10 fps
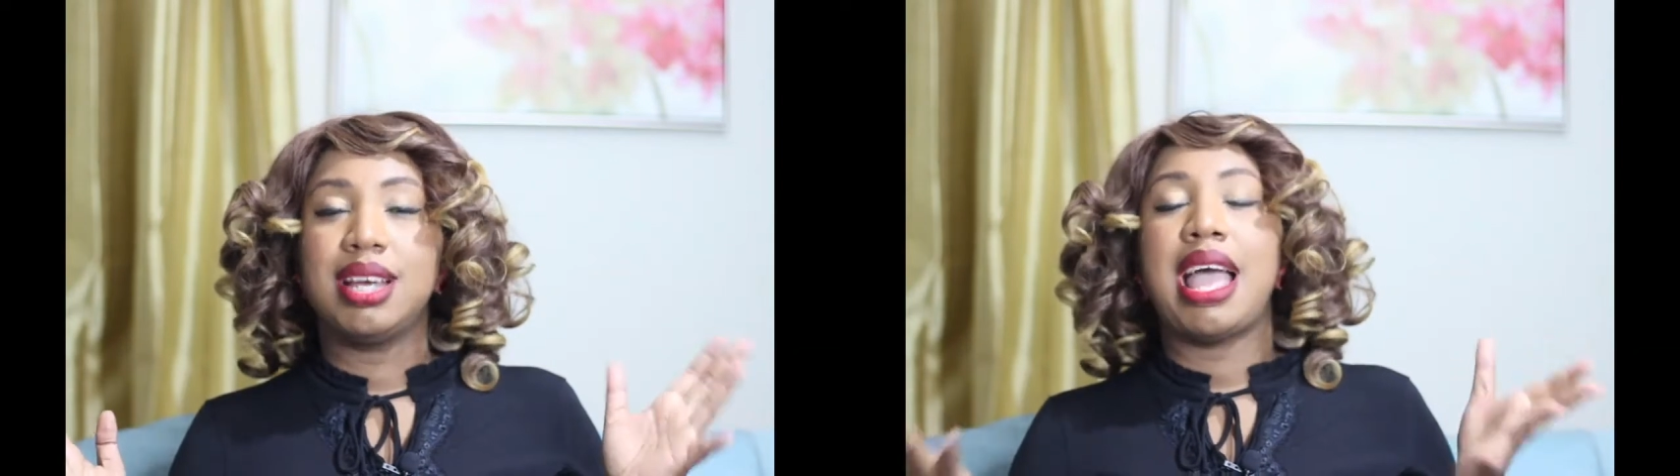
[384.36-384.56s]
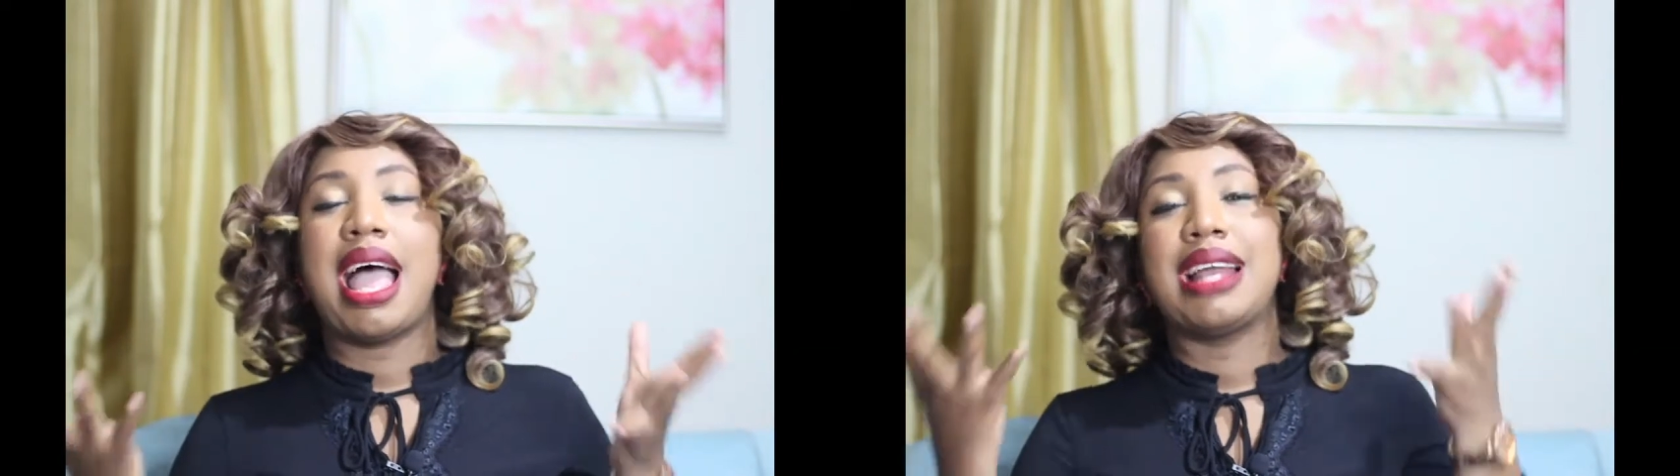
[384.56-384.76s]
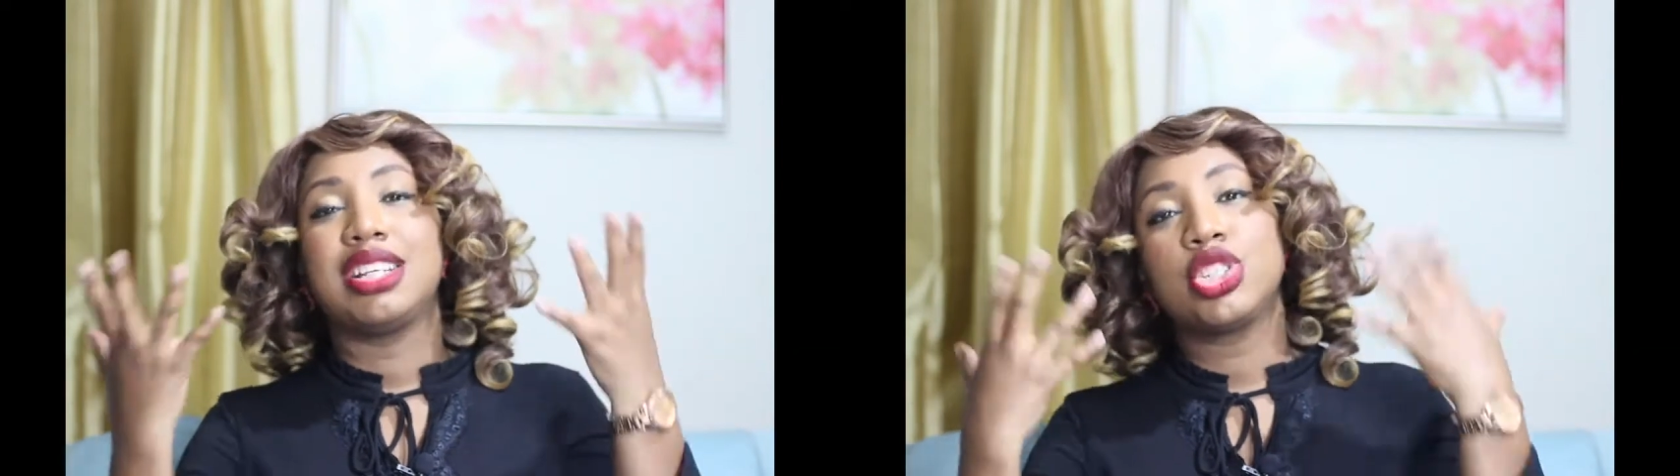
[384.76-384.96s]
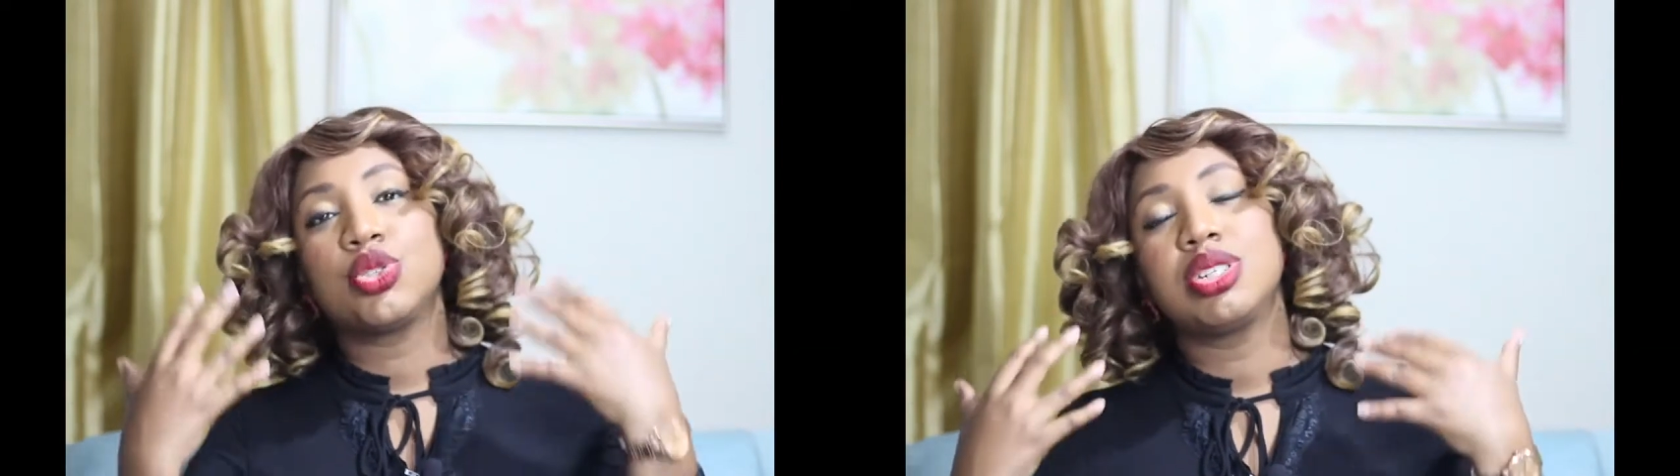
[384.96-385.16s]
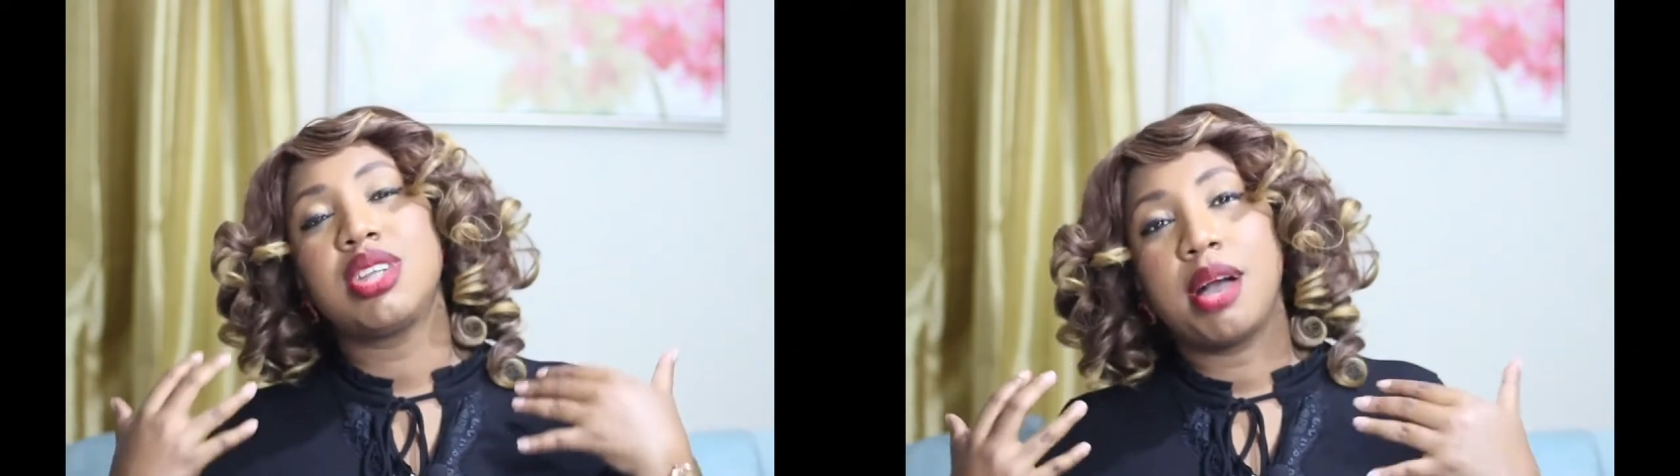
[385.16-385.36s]
and it should
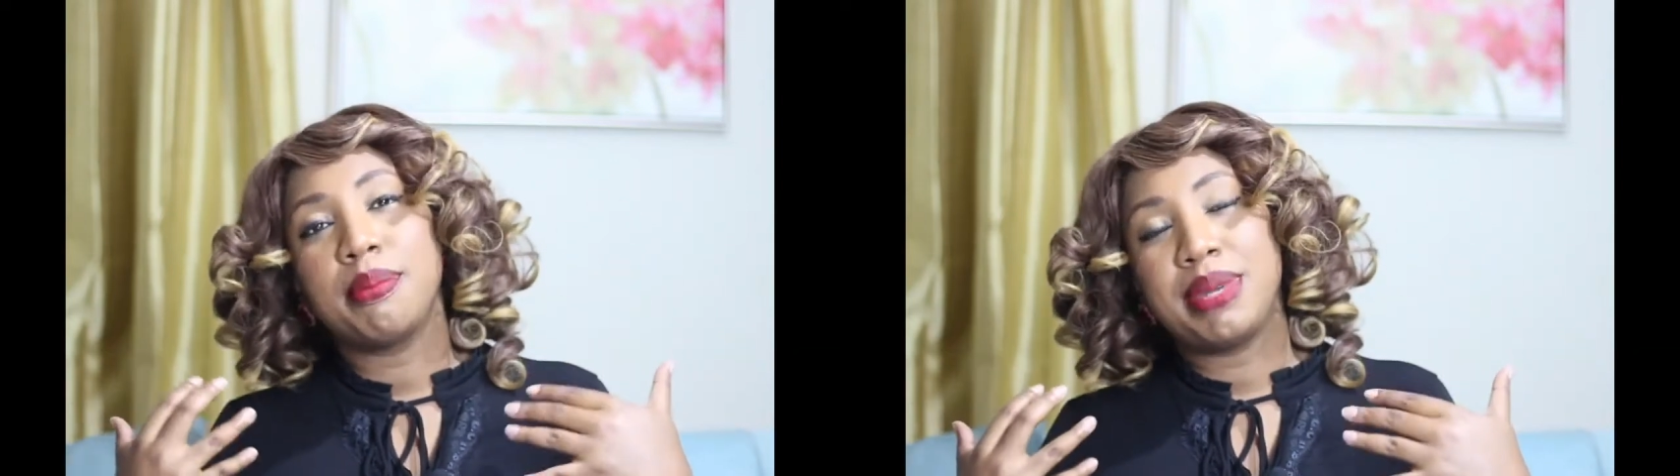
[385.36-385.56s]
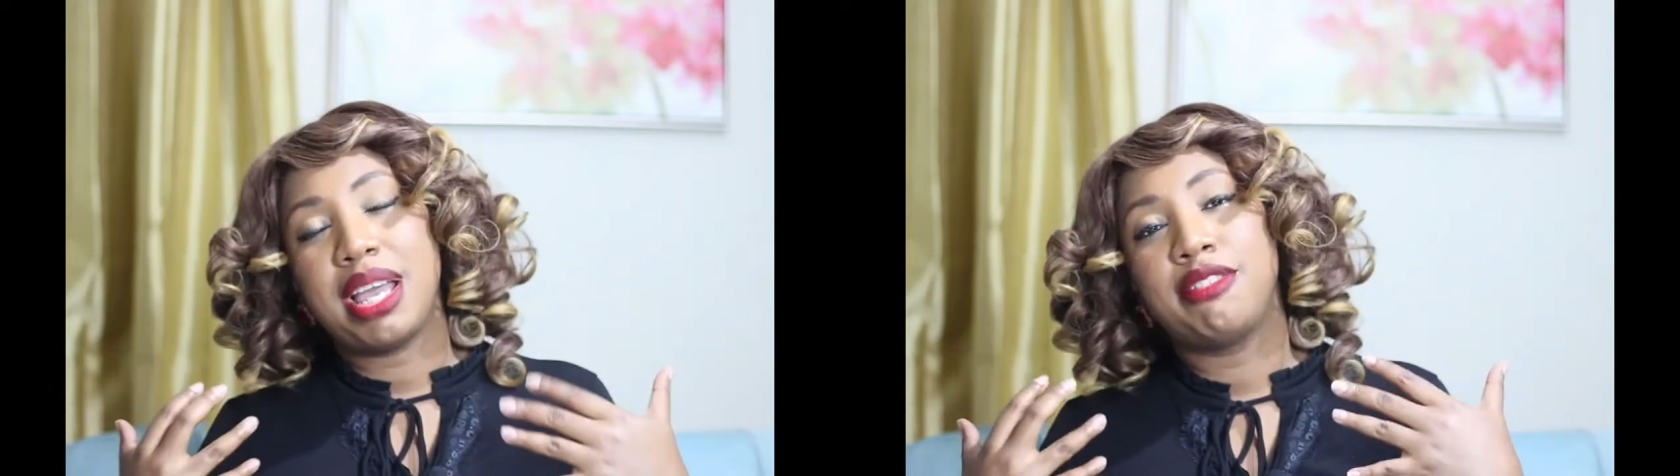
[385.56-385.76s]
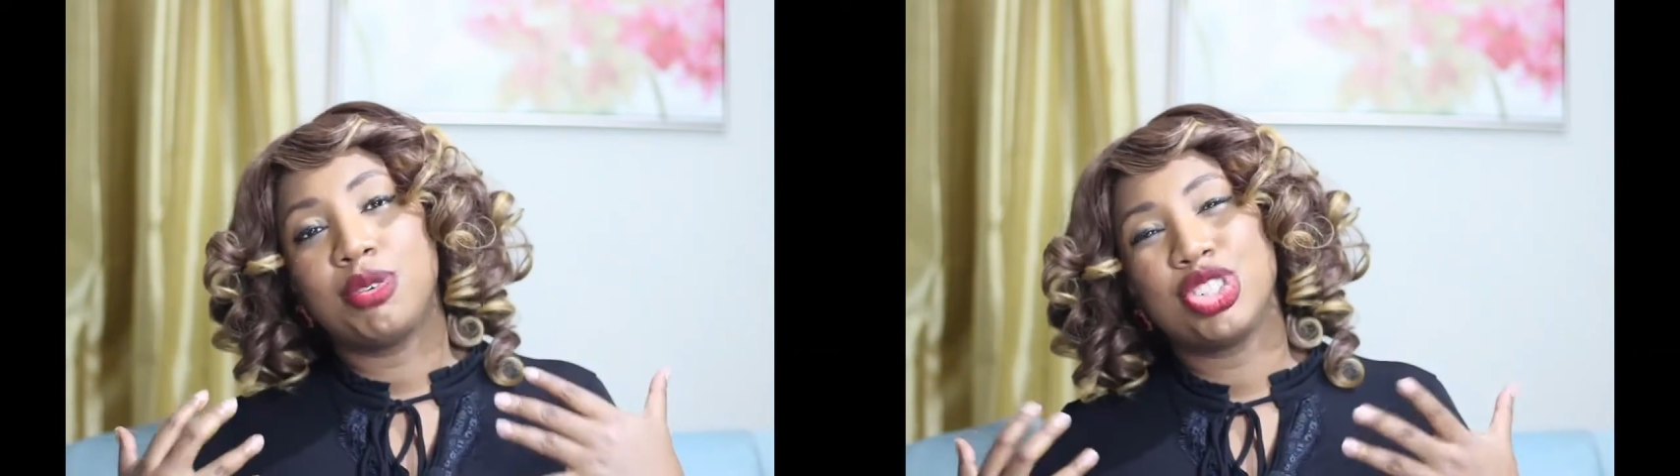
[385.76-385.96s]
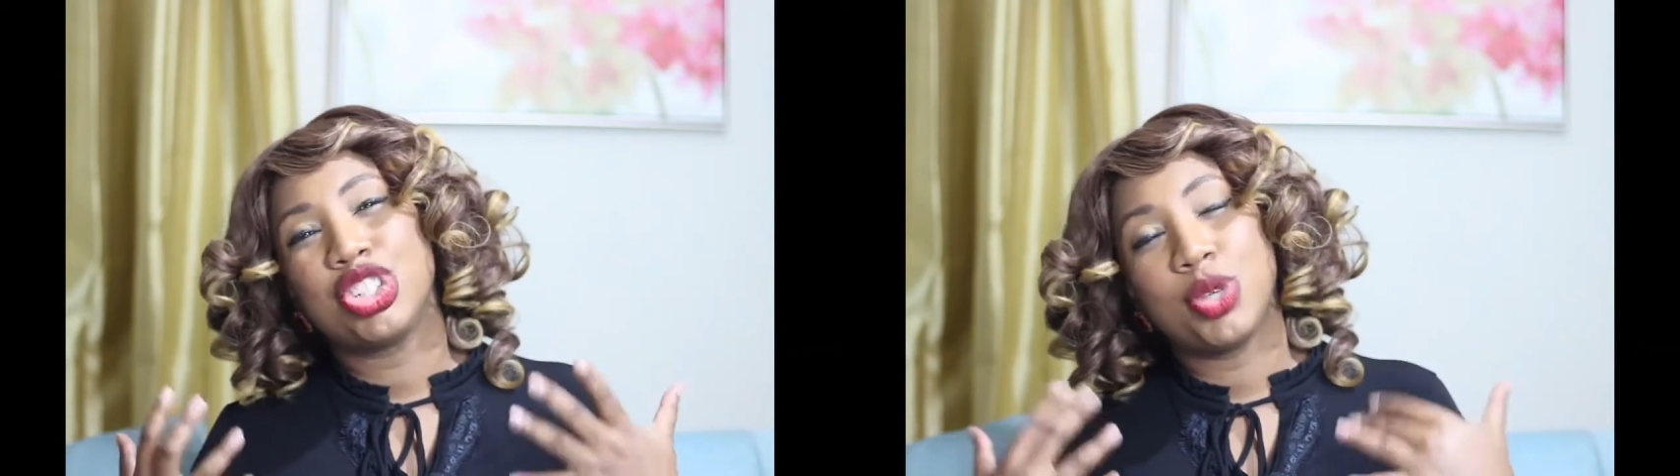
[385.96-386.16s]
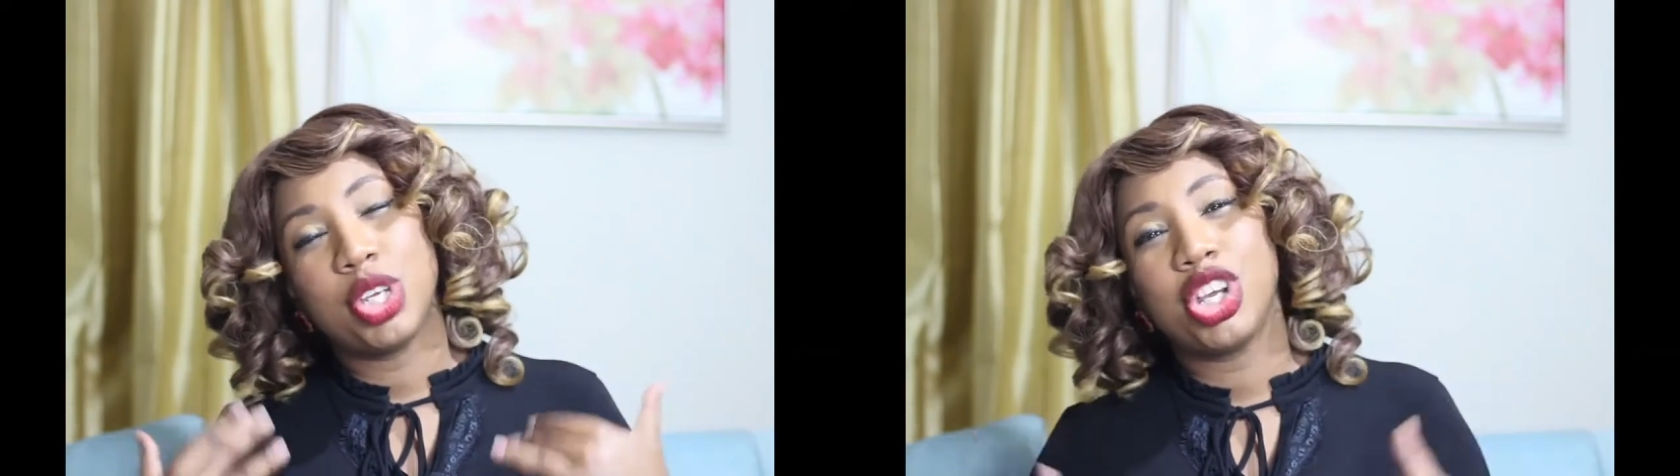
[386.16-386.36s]
not be a photo
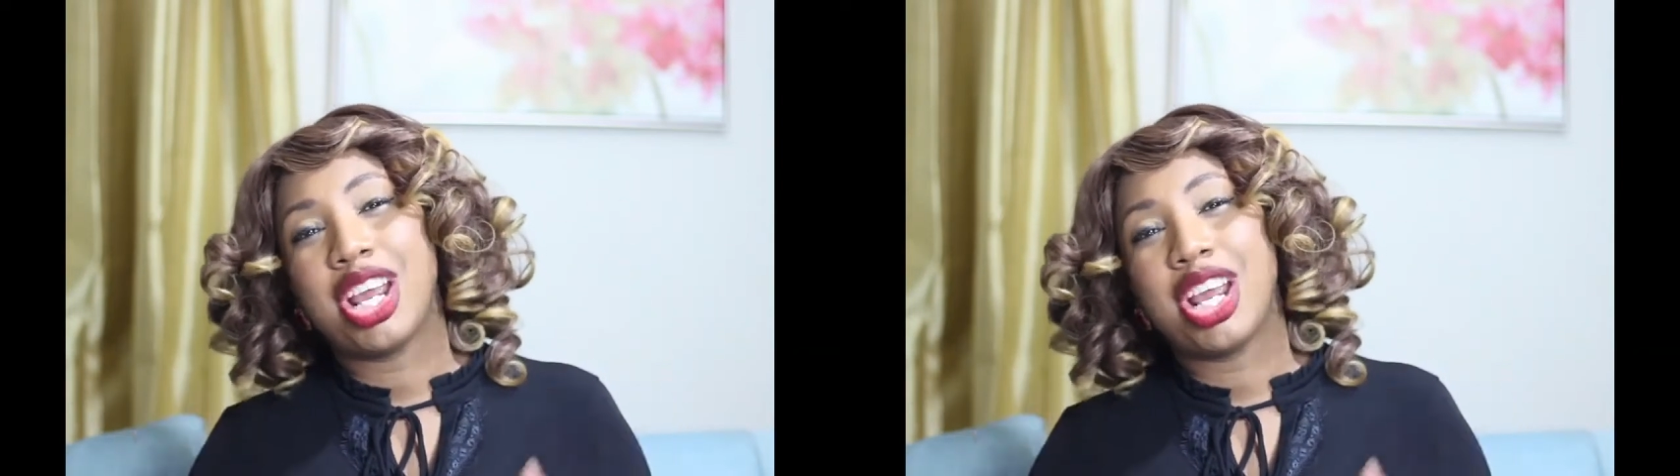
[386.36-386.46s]
showing your